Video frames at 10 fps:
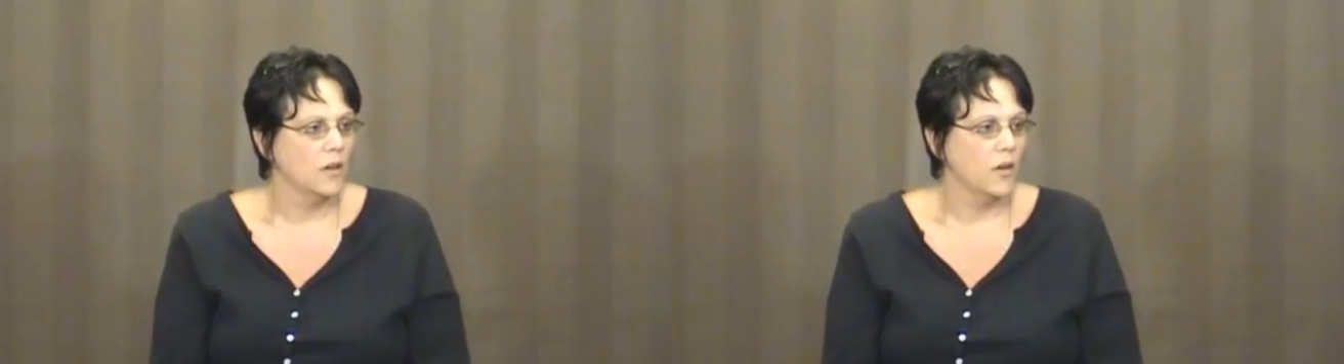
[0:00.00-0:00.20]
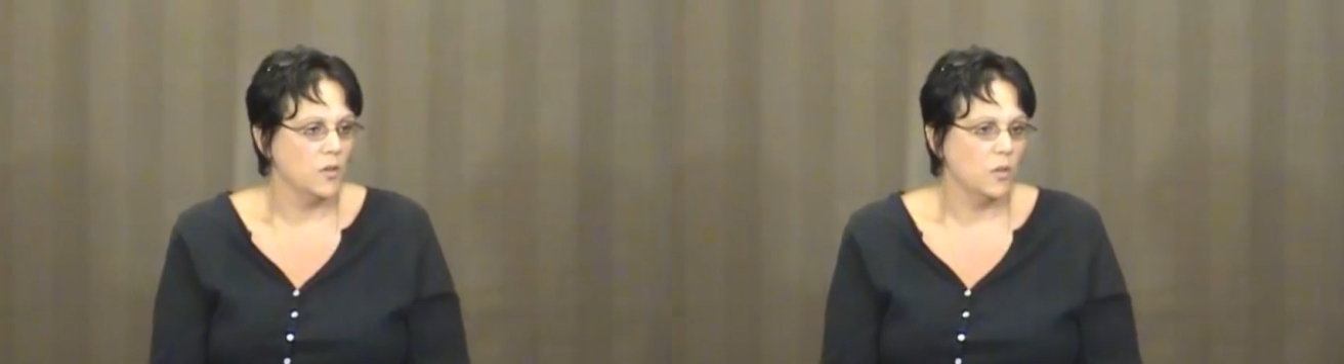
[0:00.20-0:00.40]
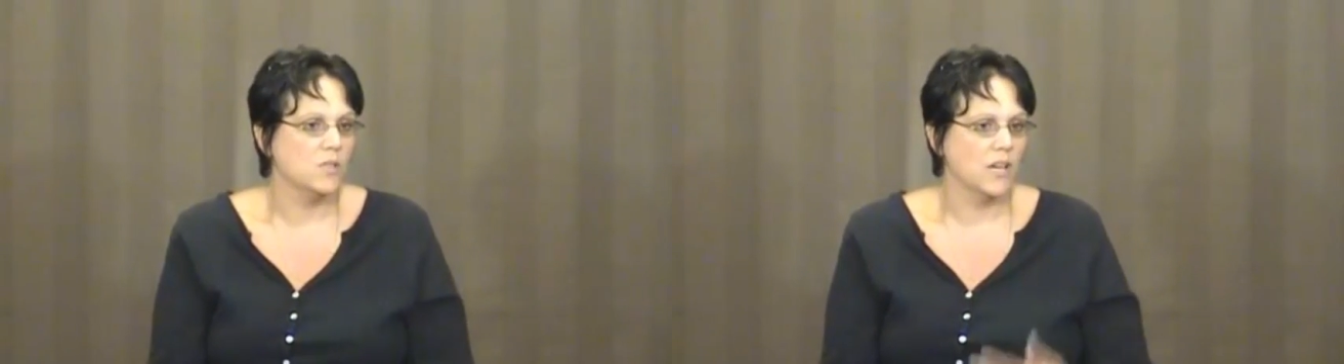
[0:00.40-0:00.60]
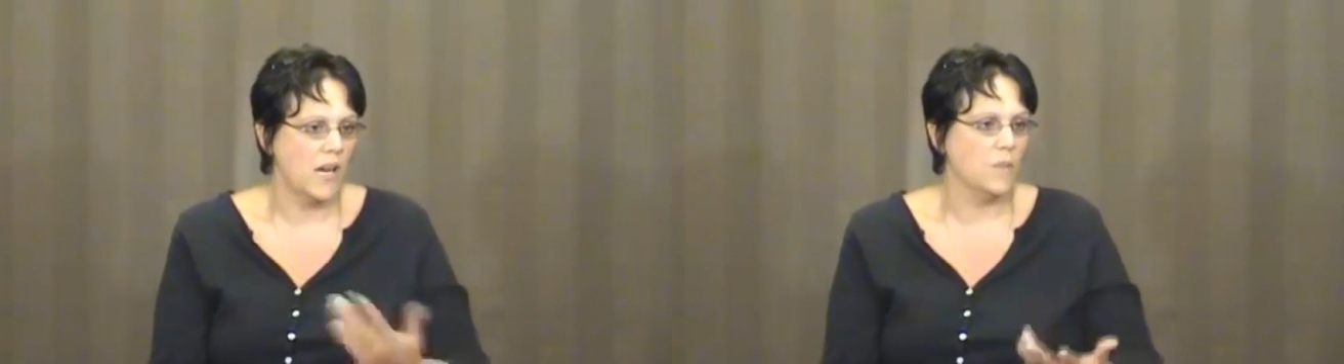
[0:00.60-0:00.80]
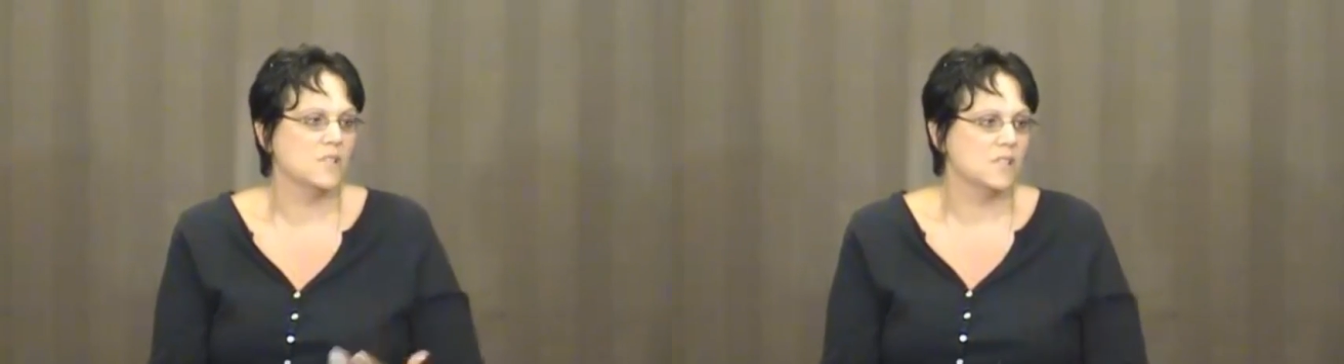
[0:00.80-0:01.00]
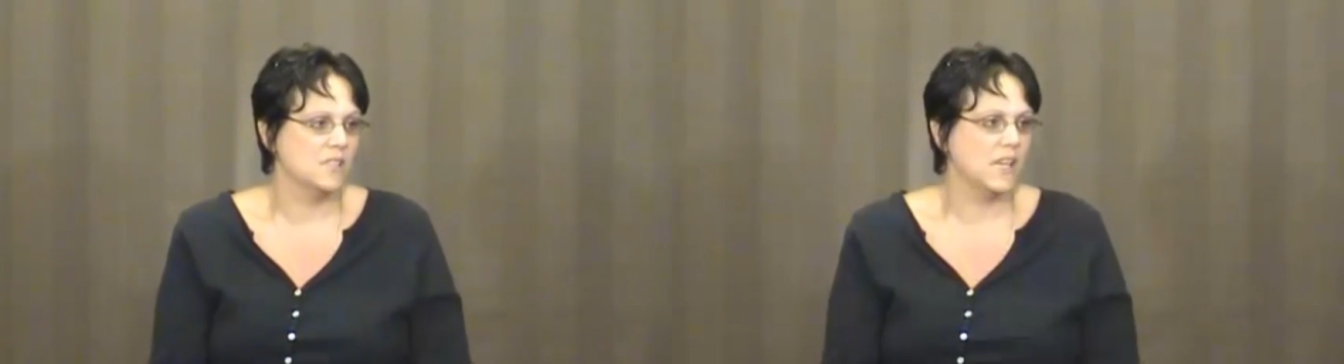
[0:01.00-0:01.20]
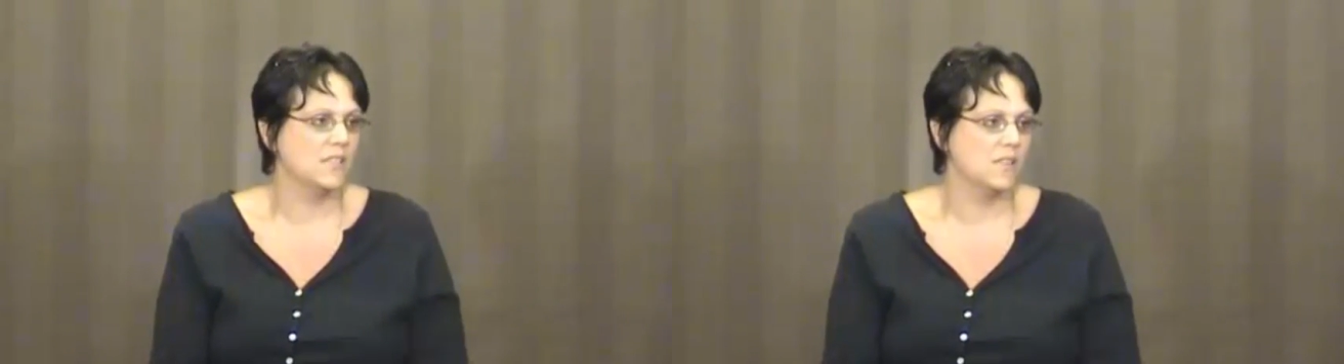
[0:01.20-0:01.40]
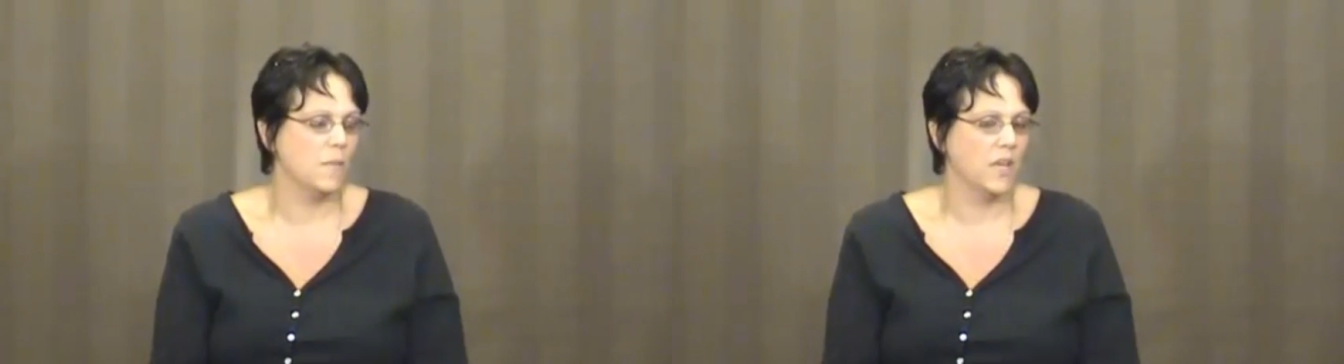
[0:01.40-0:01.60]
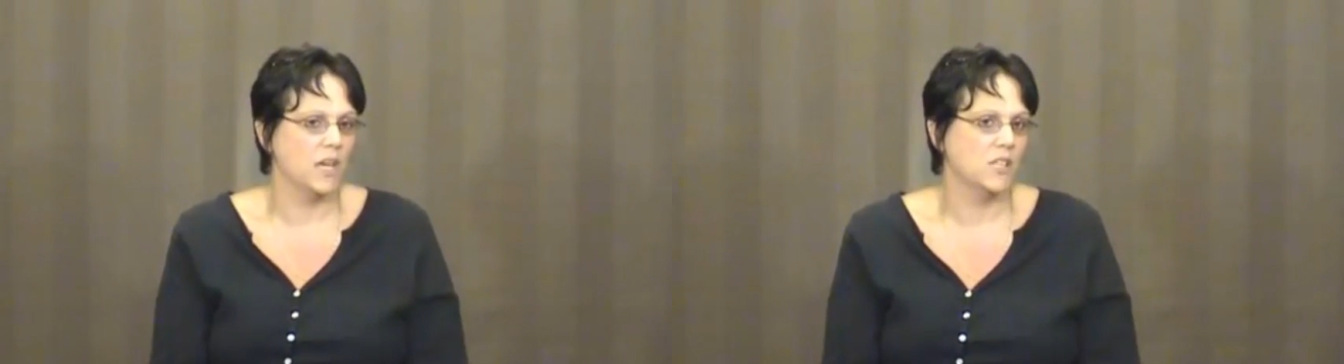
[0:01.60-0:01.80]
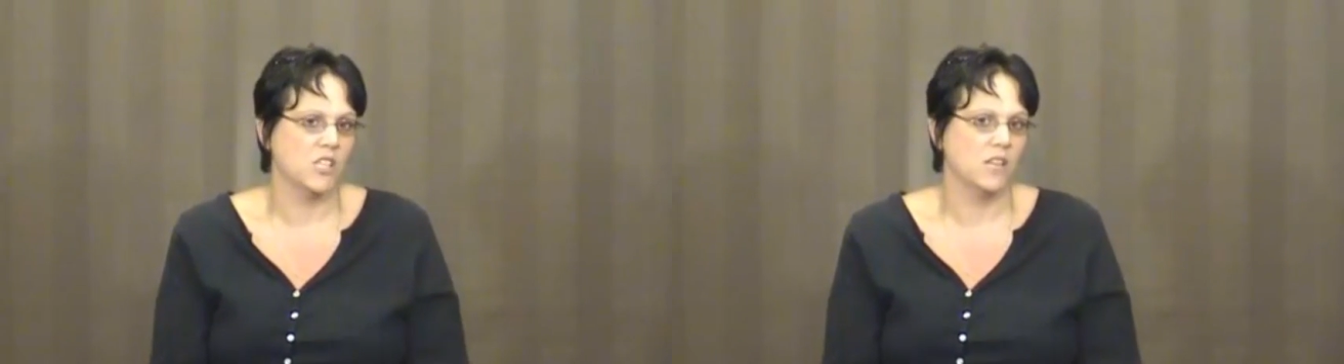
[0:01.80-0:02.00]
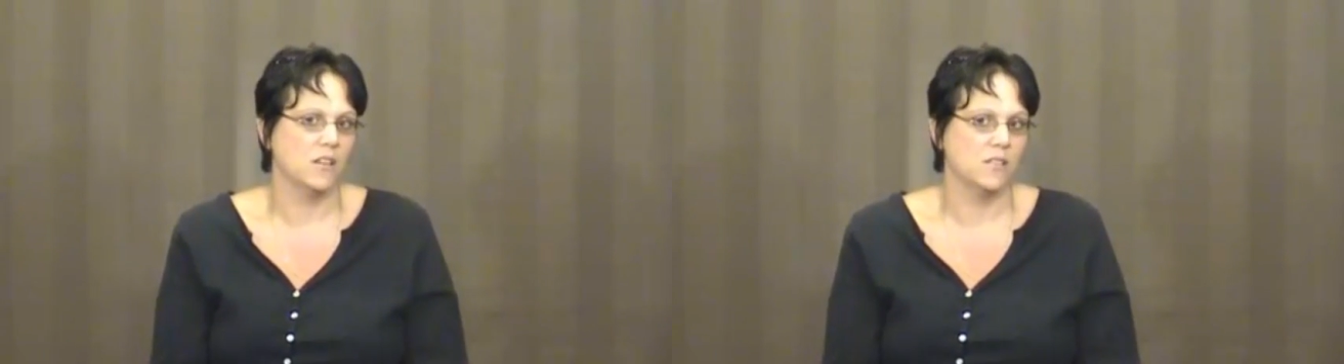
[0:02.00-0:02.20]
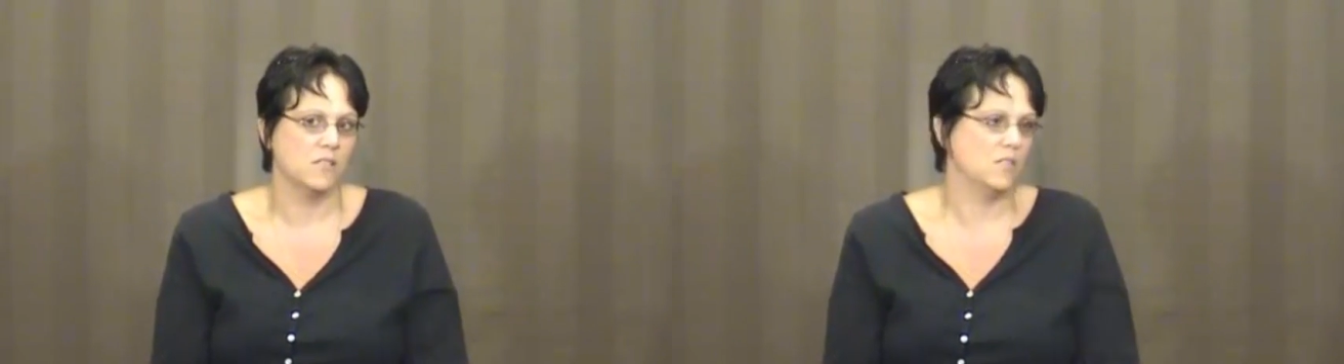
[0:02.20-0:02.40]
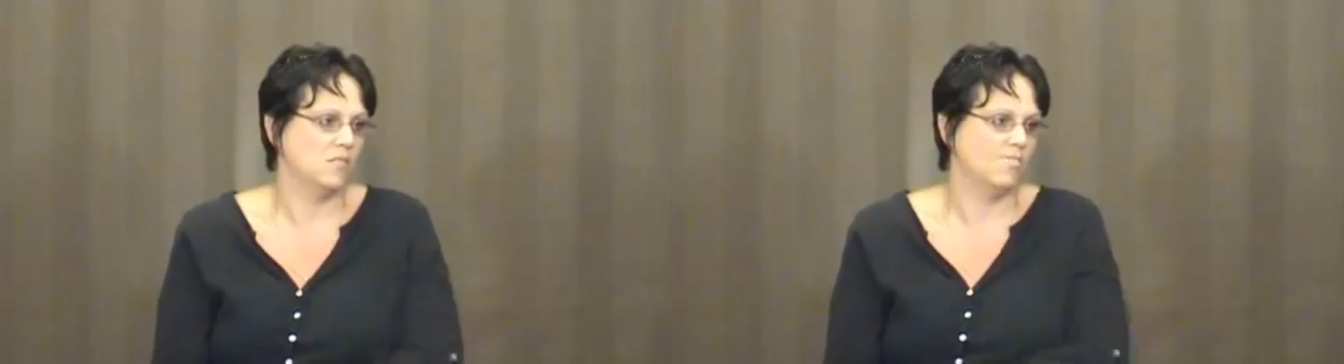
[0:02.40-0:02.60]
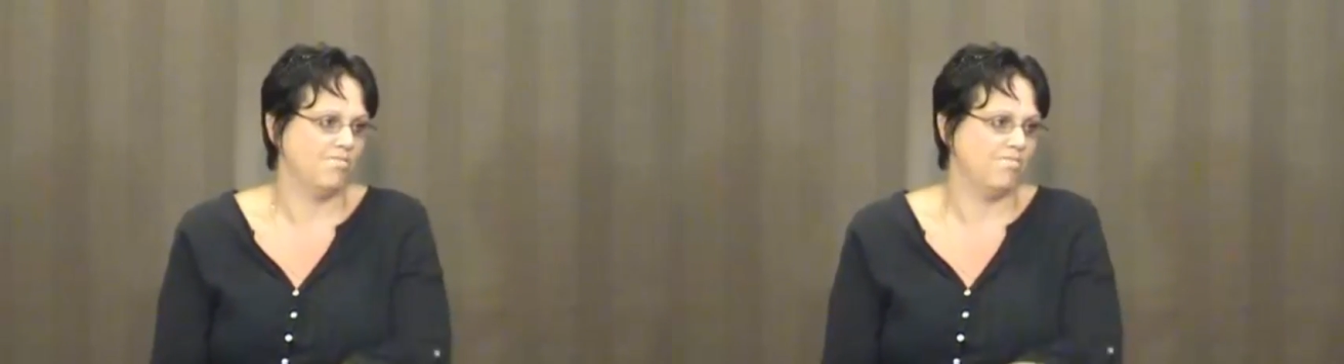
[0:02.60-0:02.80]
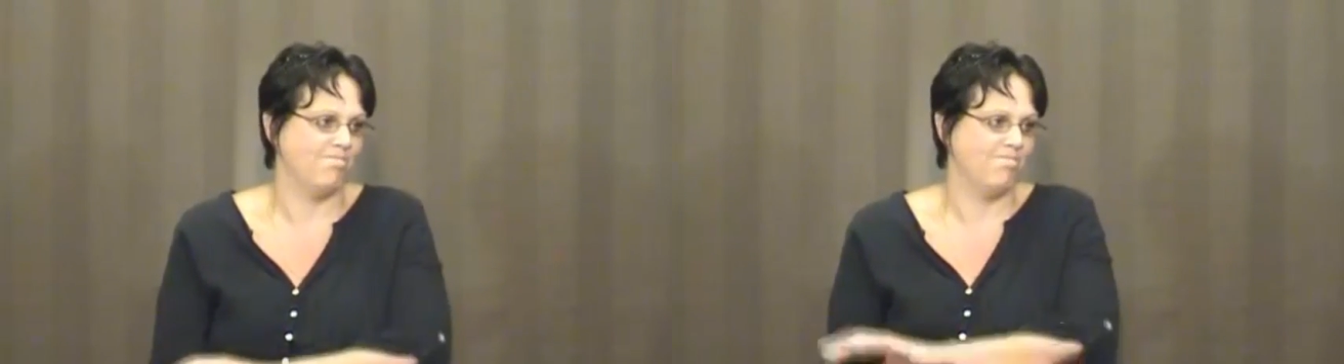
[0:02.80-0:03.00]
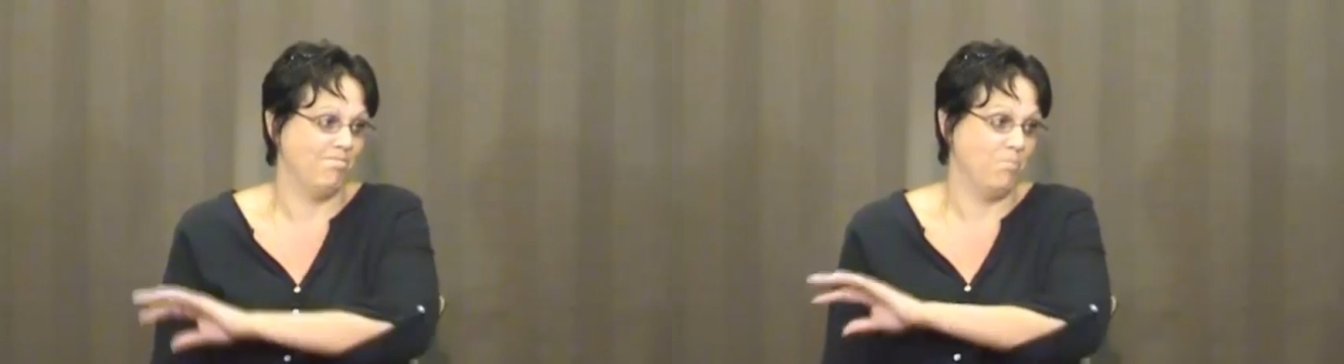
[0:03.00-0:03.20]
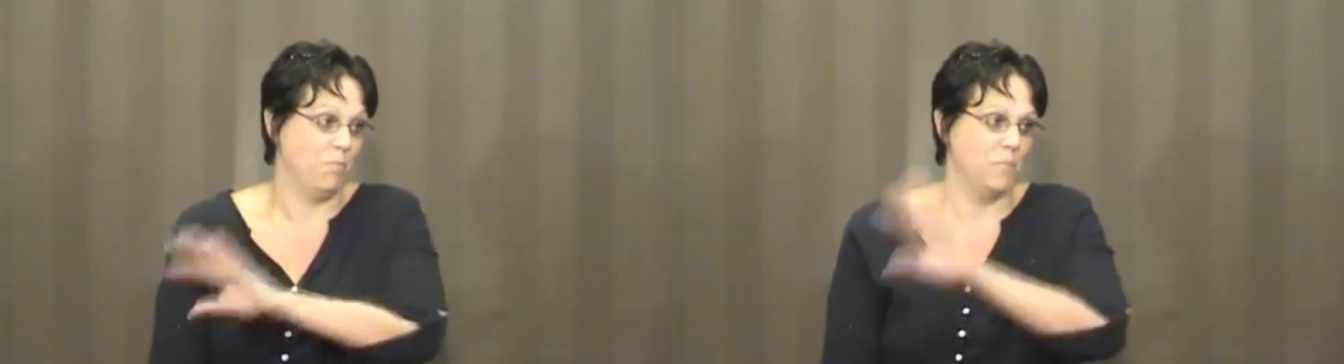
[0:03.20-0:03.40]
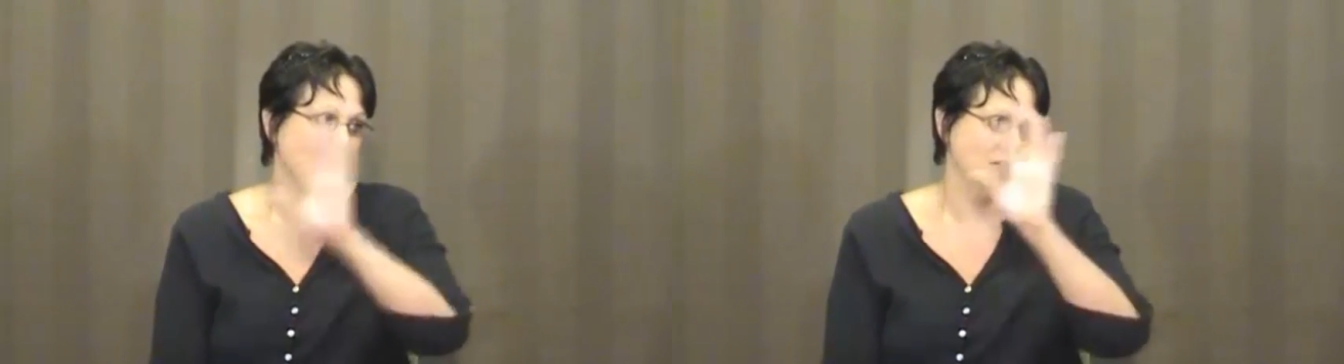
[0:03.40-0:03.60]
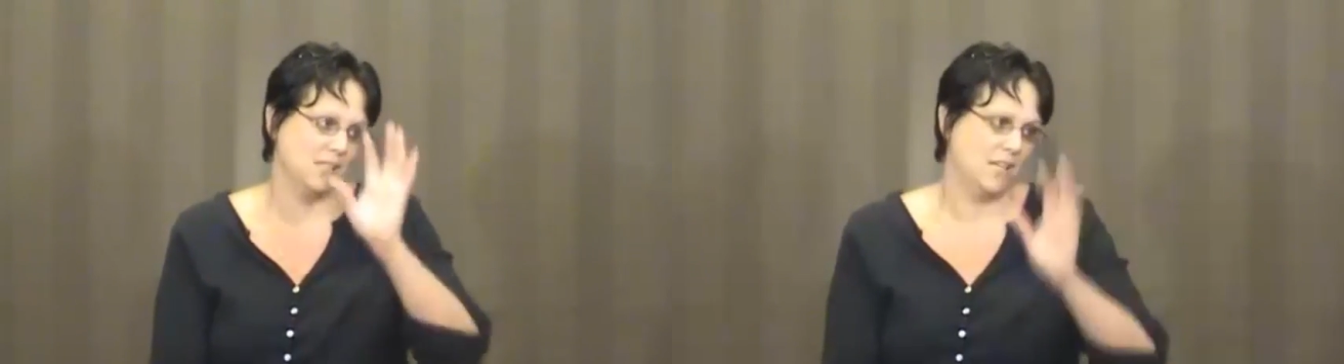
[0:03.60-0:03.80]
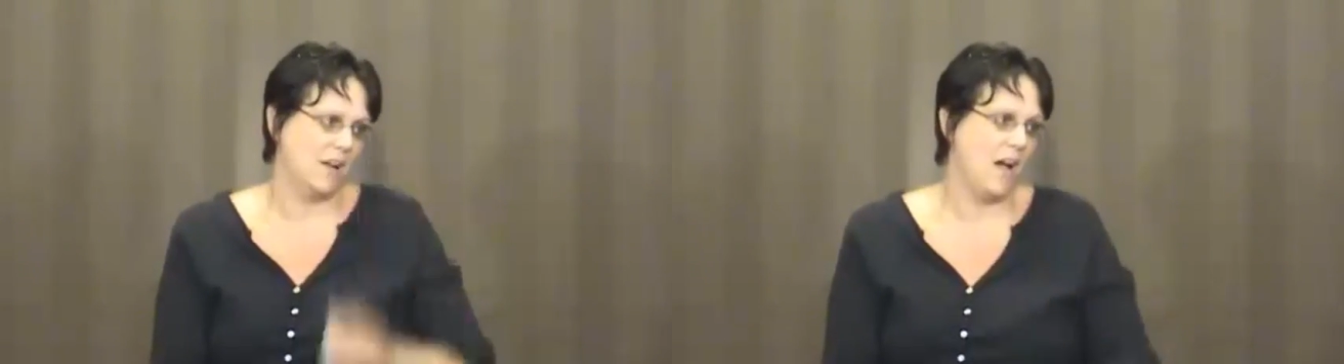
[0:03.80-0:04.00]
Her daughter comes and says something, and she goes ballistic.